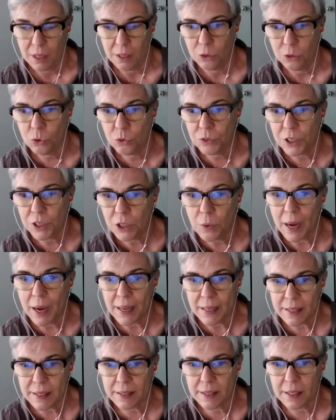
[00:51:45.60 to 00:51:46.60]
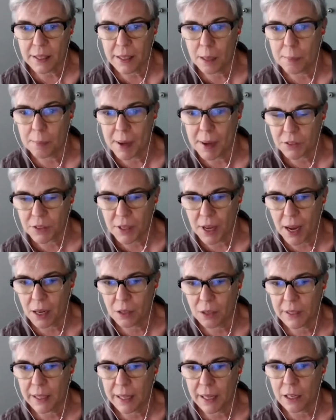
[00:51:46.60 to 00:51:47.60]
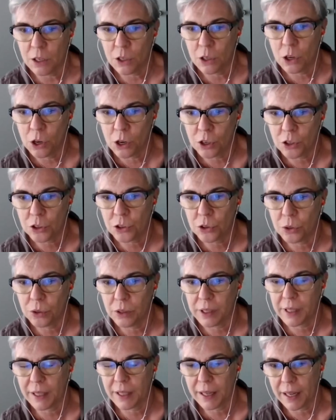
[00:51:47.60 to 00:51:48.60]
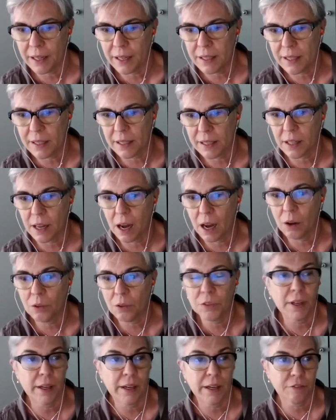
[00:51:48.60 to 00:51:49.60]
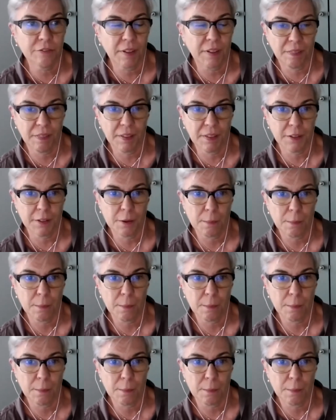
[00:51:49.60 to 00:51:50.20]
Do we know anything about how they learn to organize and how they are funded?